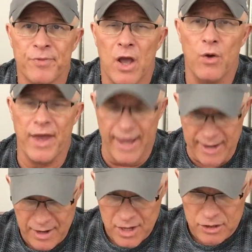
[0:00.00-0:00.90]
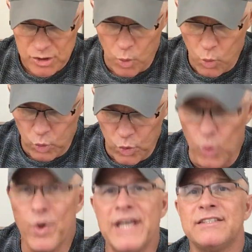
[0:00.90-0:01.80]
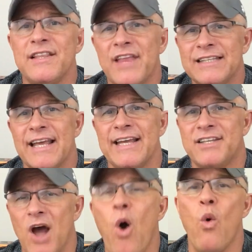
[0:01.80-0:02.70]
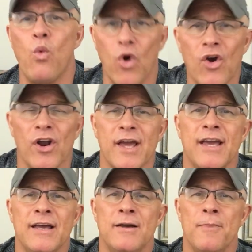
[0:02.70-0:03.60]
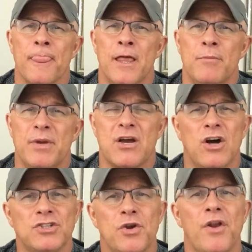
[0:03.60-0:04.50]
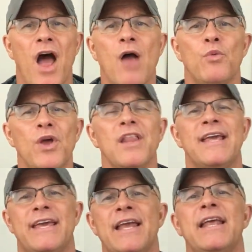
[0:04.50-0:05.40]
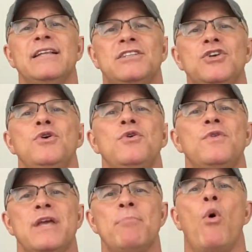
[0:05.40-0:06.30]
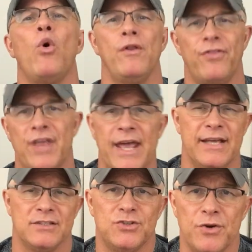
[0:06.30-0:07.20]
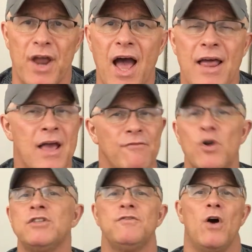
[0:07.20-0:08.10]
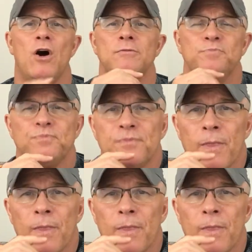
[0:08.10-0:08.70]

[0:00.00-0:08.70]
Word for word: Okay? So the reason that they don't work because you're not really getting to the important things. You're not, first of all,